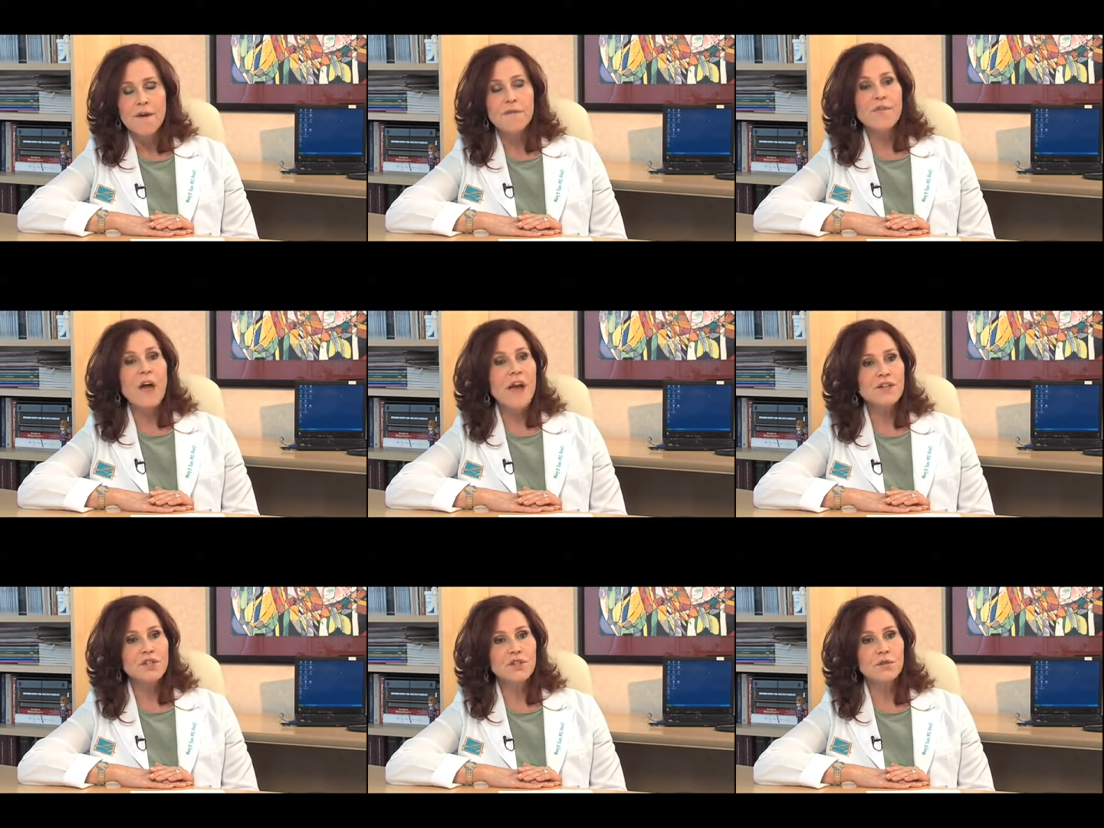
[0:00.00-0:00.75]

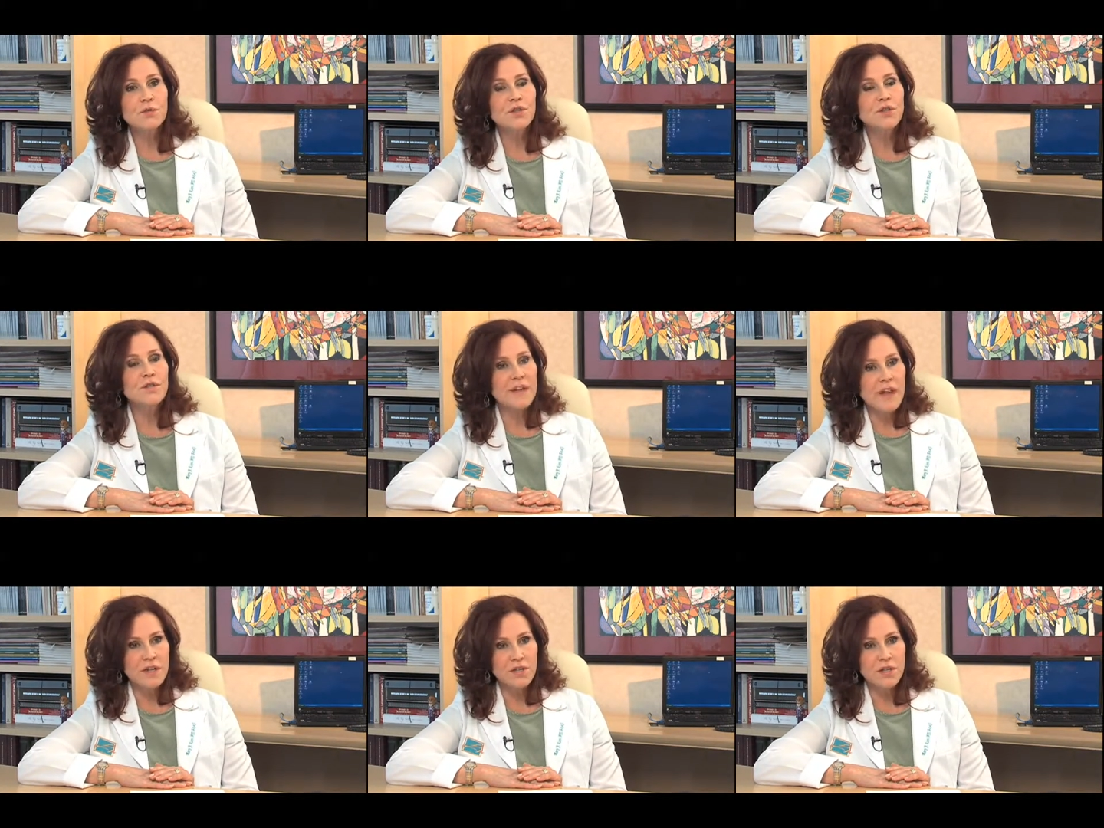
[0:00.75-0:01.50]
Fractional
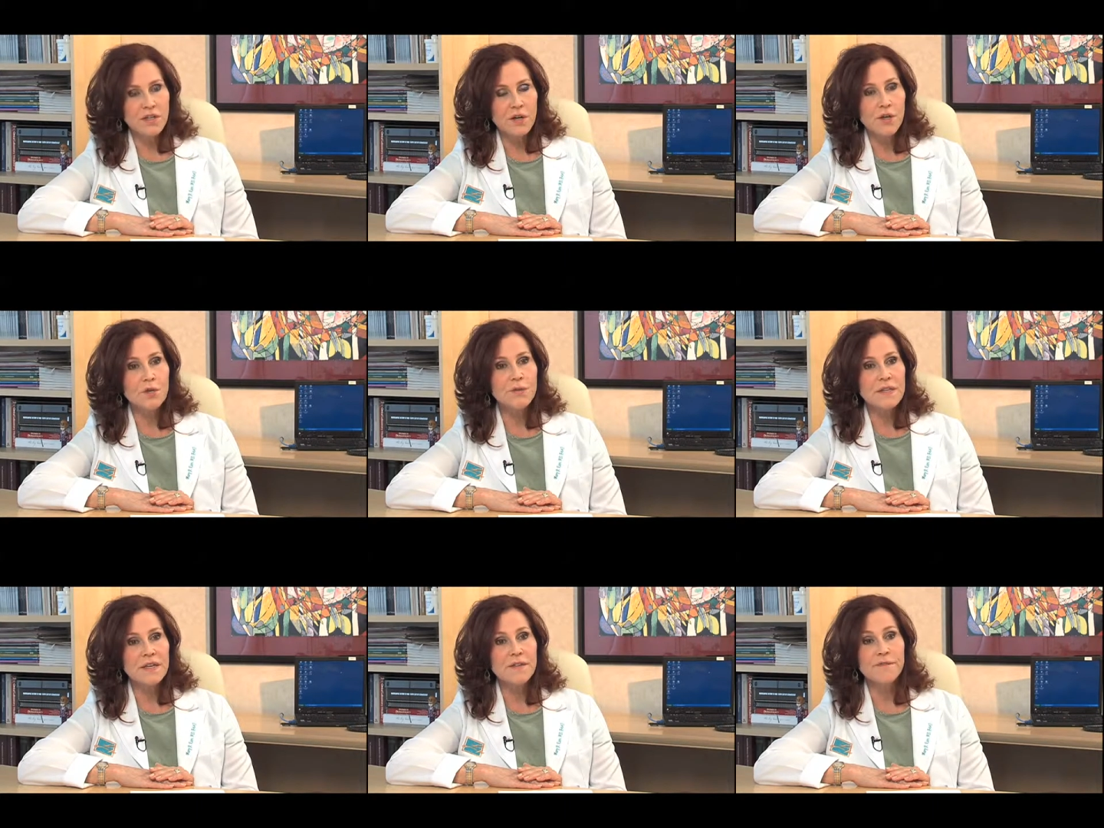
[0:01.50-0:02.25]
rejuvenation
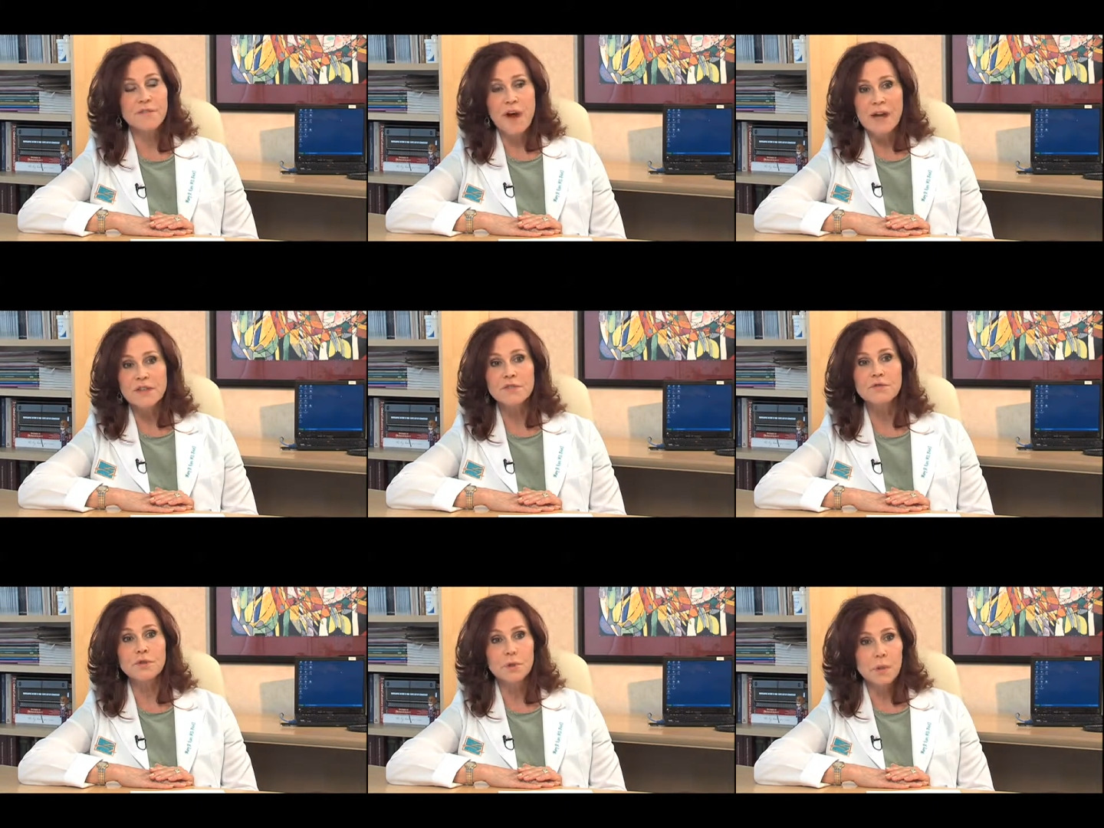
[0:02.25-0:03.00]
using the
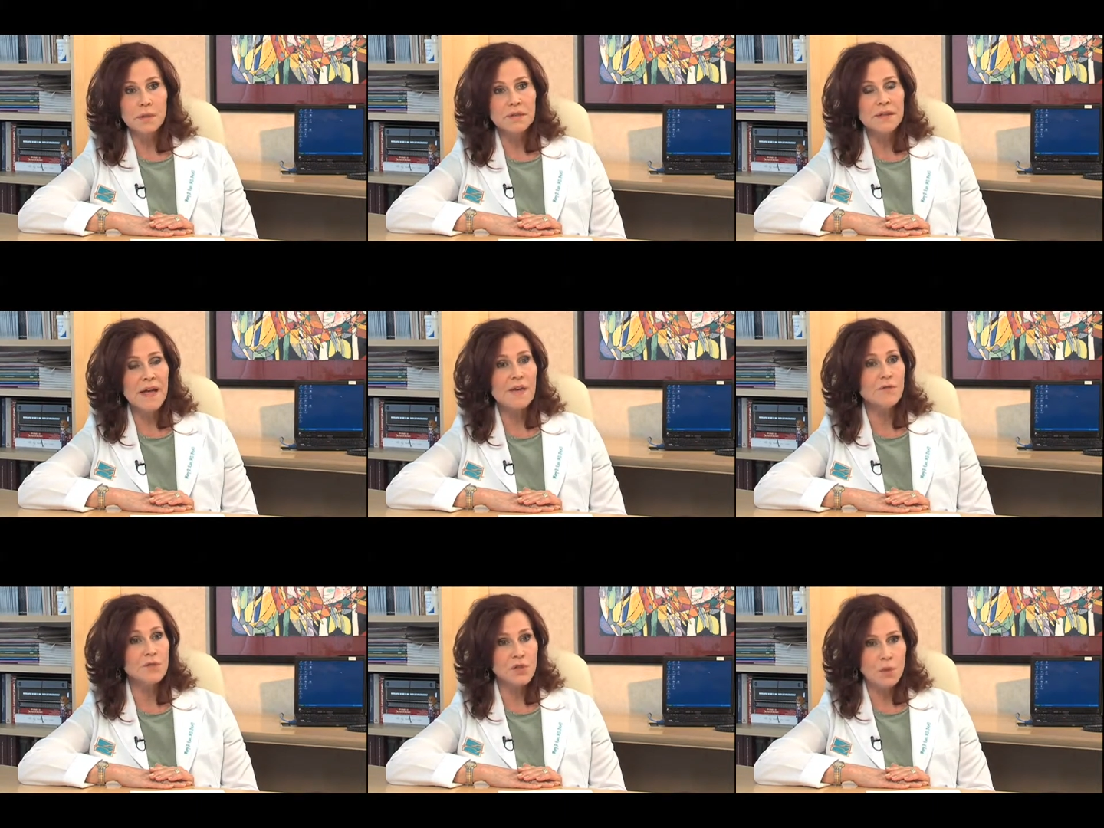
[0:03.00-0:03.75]
Fraxel Dual
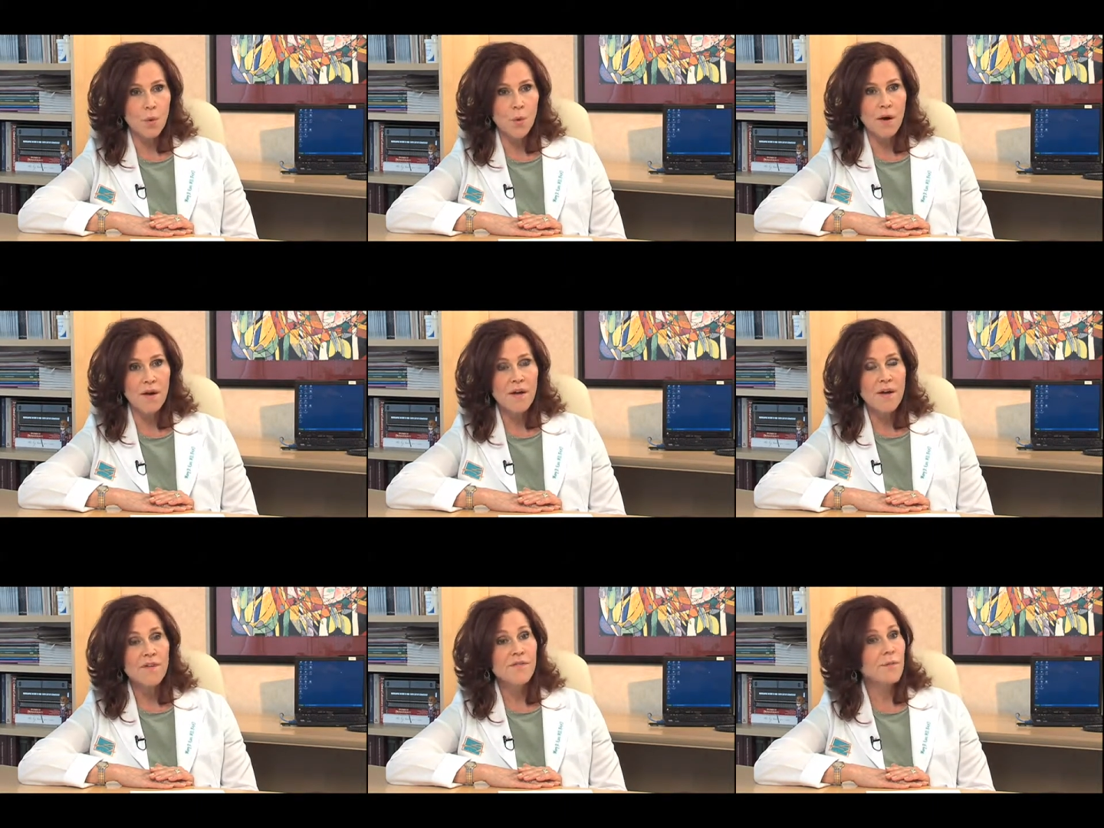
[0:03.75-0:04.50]
and Restore
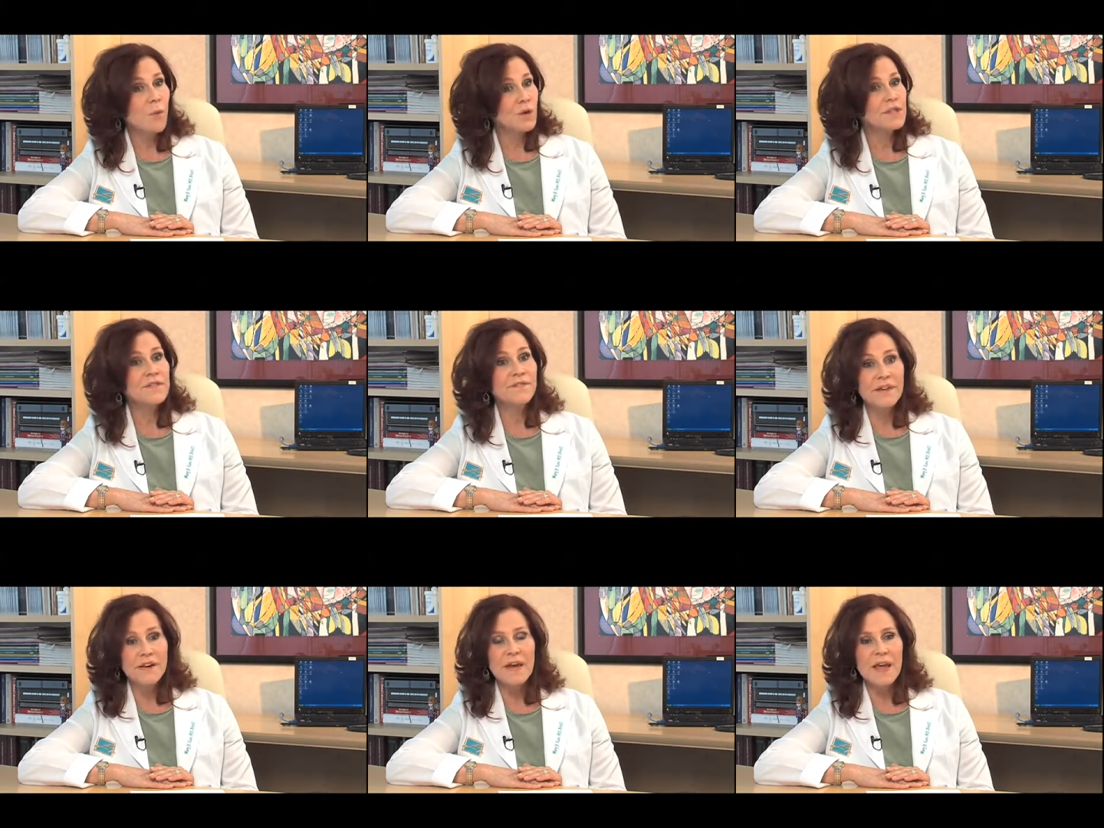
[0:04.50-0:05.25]
for more
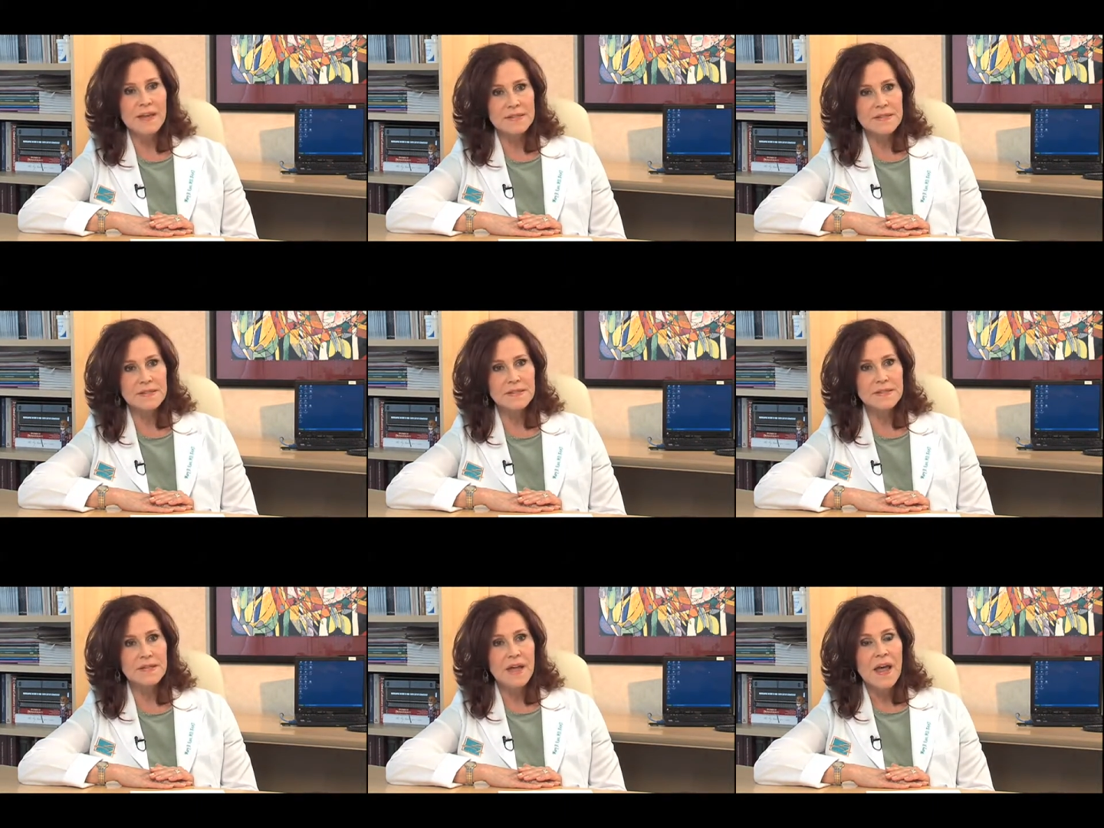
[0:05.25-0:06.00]
severe cases,